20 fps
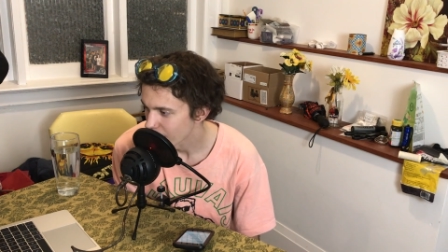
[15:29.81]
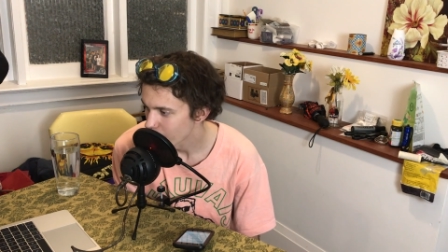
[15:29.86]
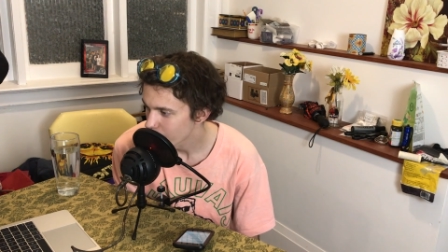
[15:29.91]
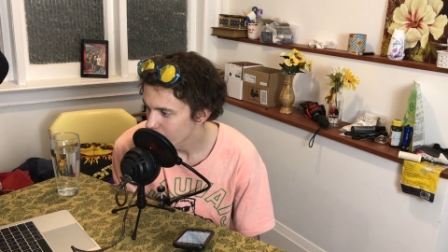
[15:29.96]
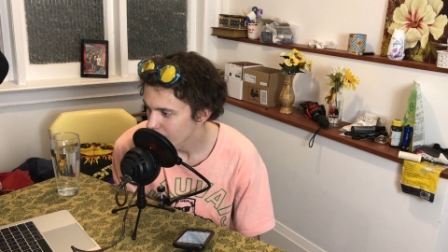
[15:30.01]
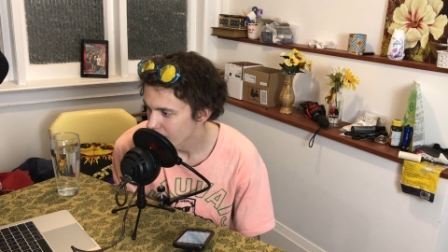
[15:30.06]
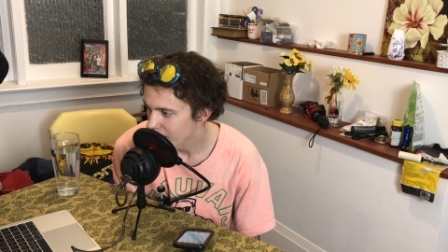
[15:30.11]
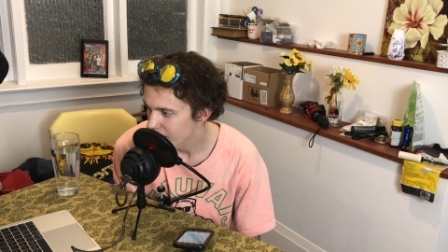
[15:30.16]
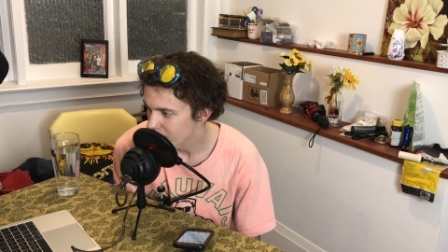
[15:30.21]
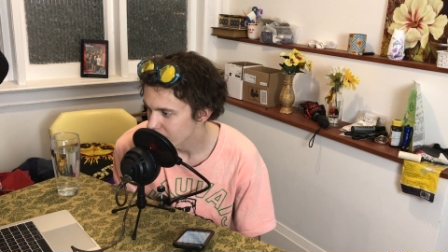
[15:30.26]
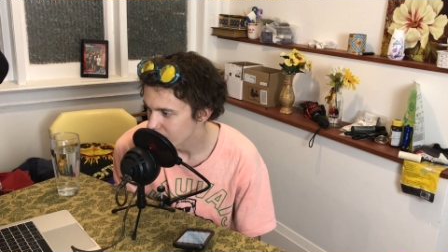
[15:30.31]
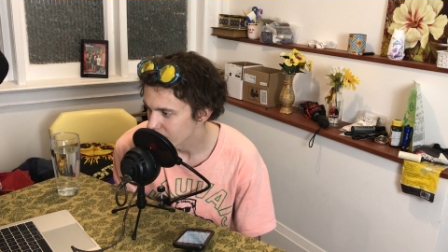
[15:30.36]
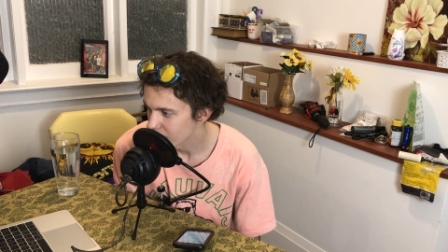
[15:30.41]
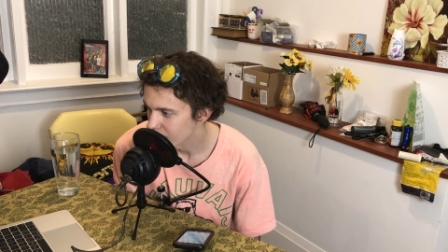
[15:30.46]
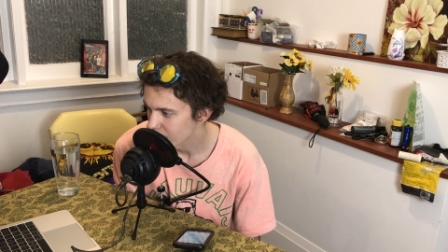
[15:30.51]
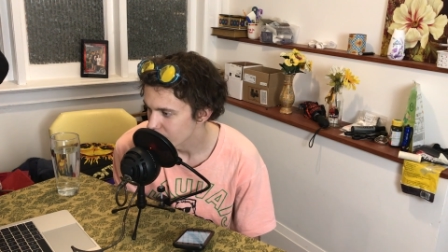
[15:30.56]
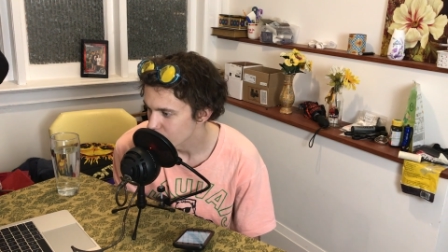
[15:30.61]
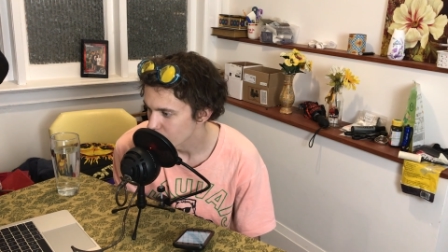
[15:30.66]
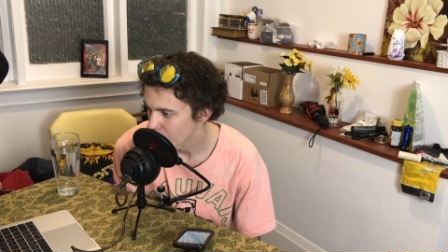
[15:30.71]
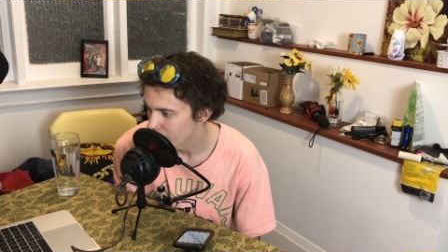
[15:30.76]
Hope you guys are
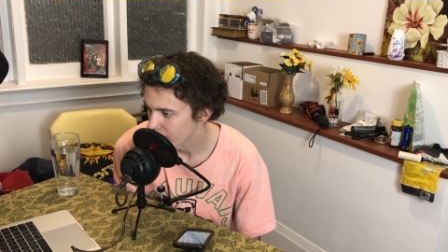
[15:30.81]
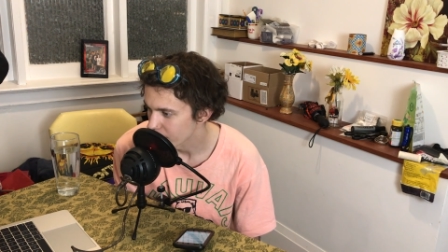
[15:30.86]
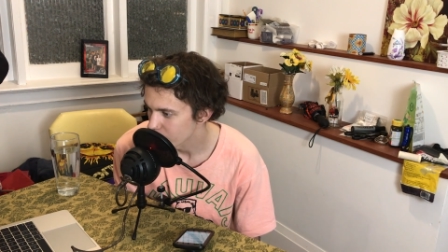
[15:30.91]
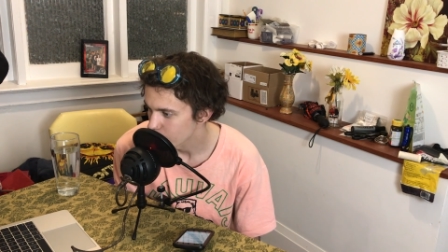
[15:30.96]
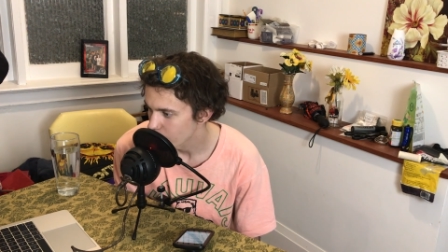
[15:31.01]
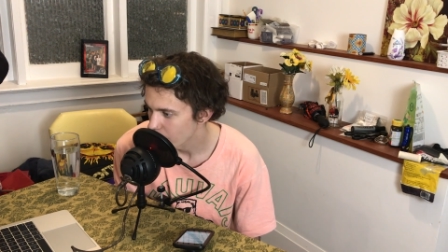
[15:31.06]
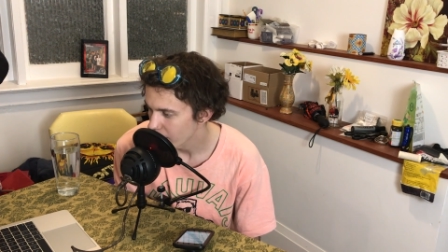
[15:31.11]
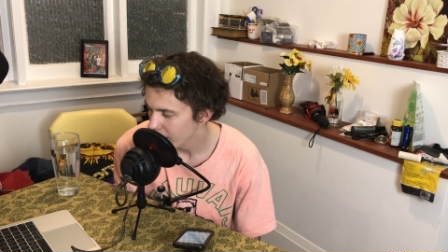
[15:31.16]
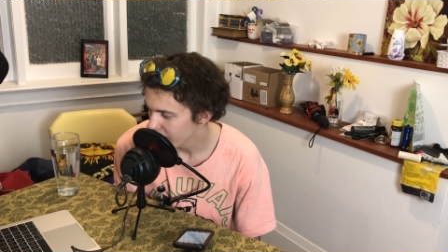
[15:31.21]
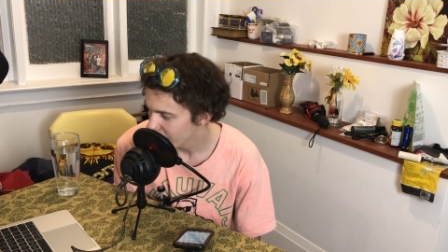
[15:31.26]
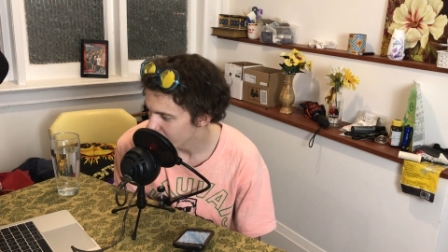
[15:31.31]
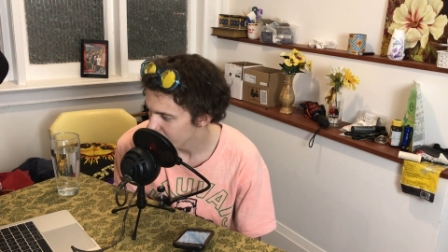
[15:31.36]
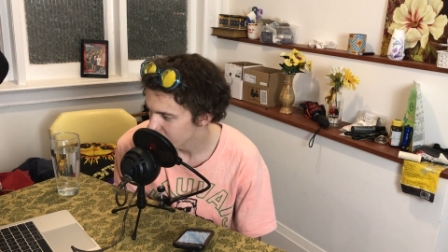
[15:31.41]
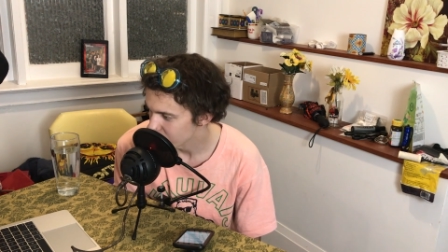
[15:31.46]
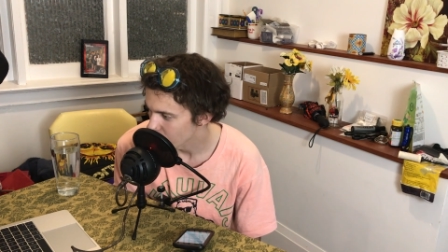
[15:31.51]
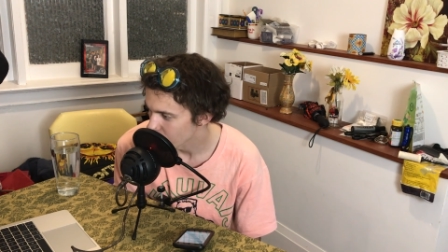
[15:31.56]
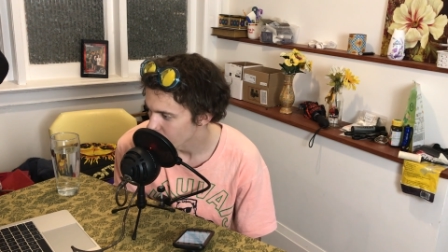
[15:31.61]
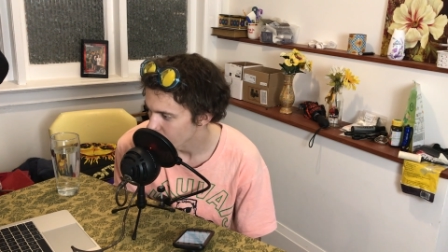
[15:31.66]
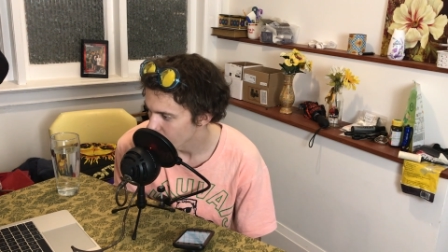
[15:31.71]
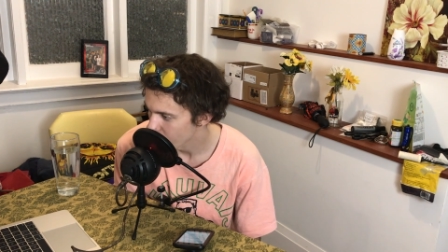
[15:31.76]
enjoying this podcast
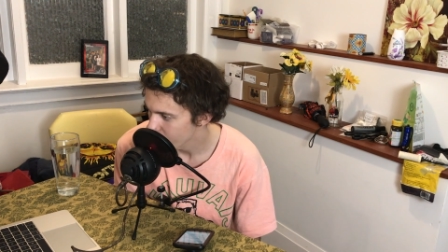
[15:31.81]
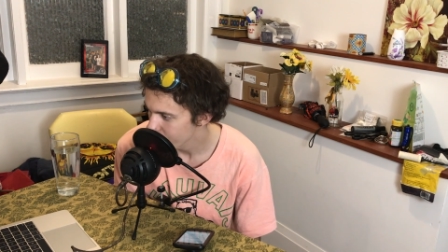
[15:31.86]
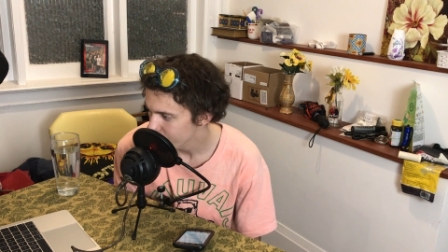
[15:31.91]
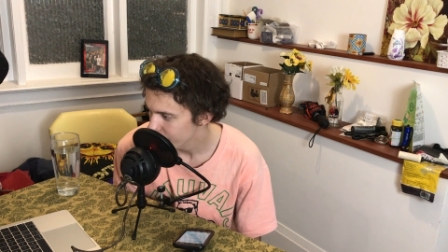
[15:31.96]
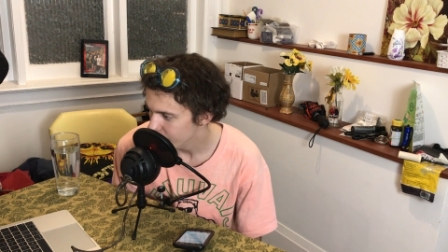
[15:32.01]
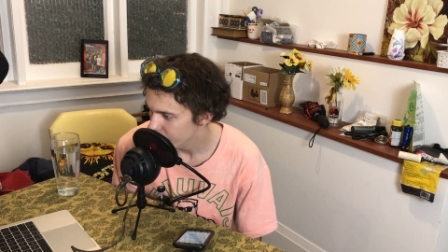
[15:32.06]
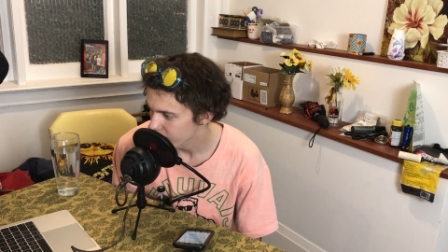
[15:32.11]
so far.